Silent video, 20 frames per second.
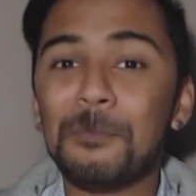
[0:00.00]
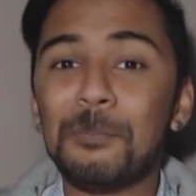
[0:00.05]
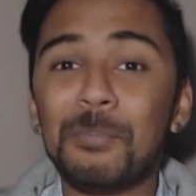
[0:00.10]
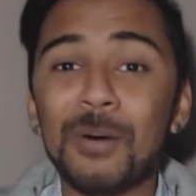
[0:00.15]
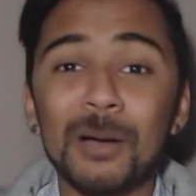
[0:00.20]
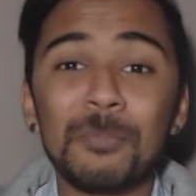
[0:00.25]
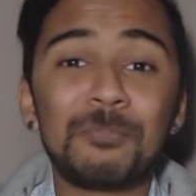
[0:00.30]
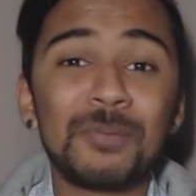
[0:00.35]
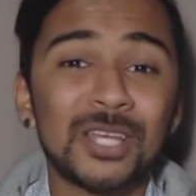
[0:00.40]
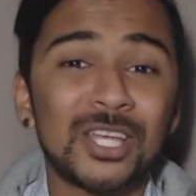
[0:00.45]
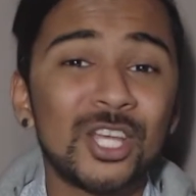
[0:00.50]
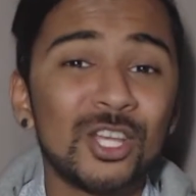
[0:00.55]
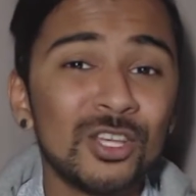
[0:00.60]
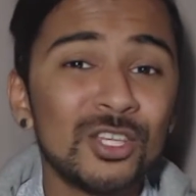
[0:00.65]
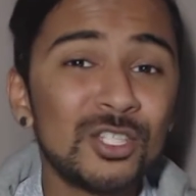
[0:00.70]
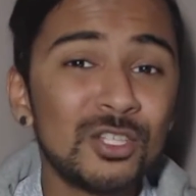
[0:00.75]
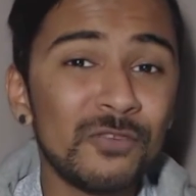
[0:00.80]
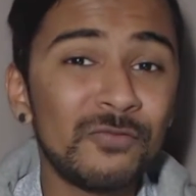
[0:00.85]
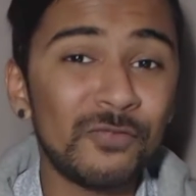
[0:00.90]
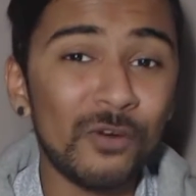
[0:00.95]
But
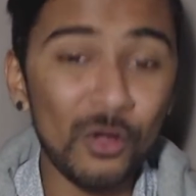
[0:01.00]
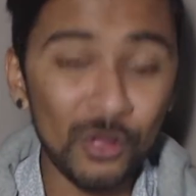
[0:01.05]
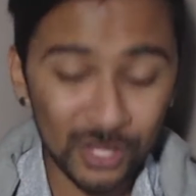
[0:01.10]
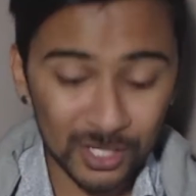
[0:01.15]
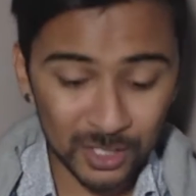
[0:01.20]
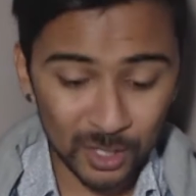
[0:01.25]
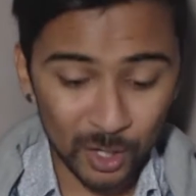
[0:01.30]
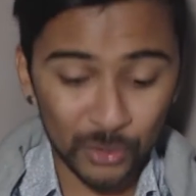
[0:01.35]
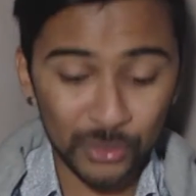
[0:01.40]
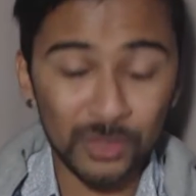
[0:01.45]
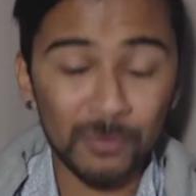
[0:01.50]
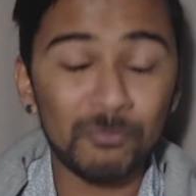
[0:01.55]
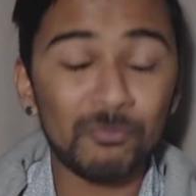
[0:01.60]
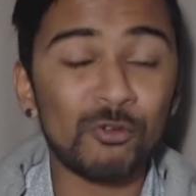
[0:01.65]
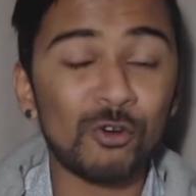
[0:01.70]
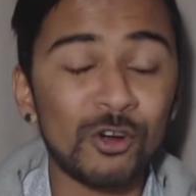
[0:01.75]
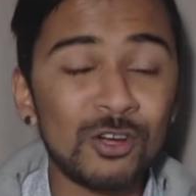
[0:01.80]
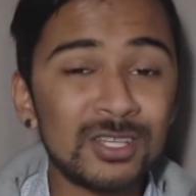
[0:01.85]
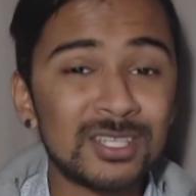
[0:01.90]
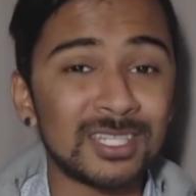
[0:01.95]
because you focused on the
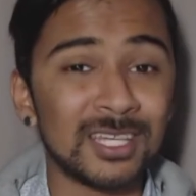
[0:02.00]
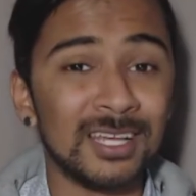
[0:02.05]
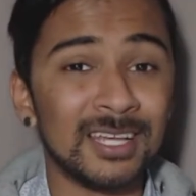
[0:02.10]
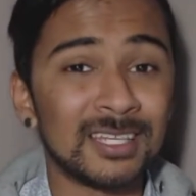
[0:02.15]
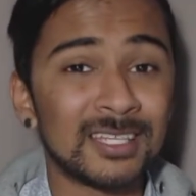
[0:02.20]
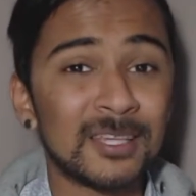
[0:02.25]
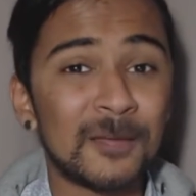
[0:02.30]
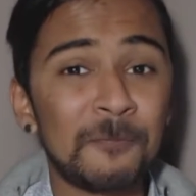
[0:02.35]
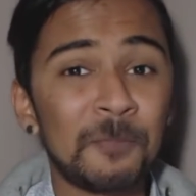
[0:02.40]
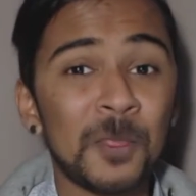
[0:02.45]
process,